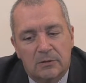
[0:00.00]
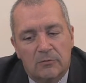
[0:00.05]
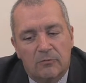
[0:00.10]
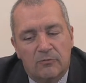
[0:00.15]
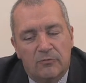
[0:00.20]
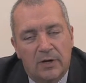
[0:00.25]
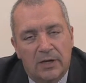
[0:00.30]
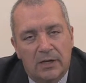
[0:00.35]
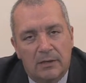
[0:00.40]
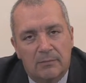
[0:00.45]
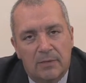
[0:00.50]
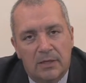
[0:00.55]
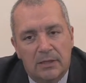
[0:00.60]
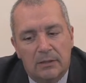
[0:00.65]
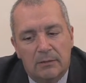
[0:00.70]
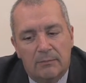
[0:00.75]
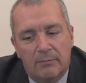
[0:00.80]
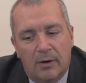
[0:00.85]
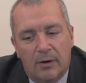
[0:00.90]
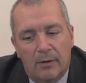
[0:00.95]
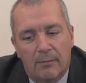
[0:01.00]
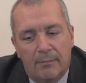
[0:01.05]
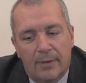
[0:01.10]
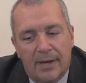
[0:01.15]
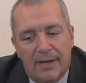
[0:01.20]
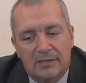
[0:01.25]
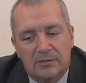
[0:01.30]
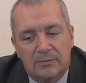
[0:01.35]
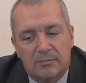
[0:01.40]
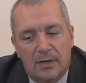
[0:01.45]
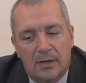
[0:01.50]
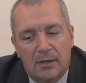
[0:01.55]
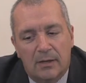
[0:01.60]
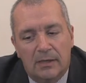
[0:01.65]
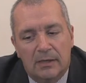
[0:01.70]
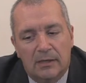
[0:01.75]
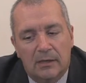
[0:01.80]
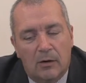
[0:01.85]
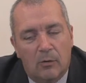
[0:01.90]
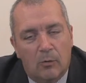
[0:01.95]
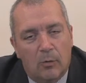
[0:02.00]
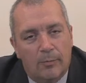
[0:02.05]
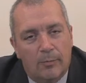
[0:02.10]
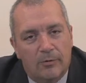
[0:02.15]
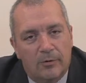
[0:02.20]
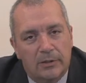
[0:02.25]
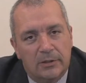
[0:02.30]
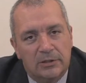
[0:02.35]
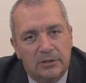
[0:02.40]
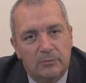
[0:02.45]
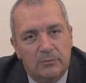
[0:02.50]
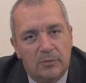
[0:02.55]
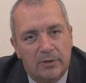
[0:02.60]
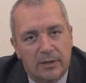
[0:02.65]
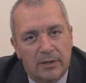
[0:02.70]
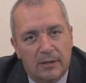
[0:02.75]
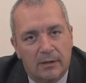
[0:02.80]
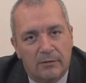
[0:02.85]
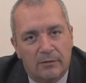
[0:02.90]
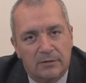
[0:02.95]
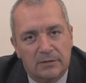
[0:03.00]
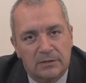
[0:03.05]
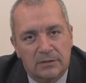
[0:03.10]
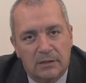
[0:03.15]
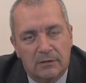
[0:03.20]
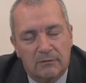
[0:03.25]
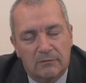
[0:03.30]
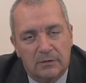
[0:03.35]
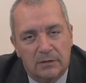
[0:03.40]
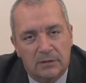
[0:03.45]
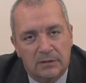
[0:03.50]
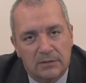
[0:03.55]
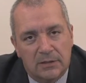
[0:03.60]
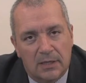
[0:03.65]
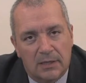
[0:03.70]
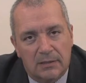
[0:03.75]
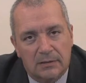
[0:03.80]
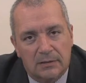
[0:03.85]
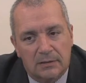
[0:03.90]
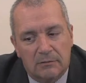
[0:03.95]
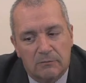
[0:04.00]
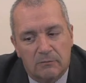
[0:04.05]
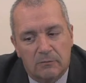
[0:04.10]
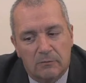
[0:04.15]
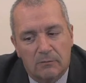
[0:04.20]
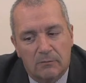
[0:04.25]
recommended by PASMA in cooperation with the Health and Safety Executive.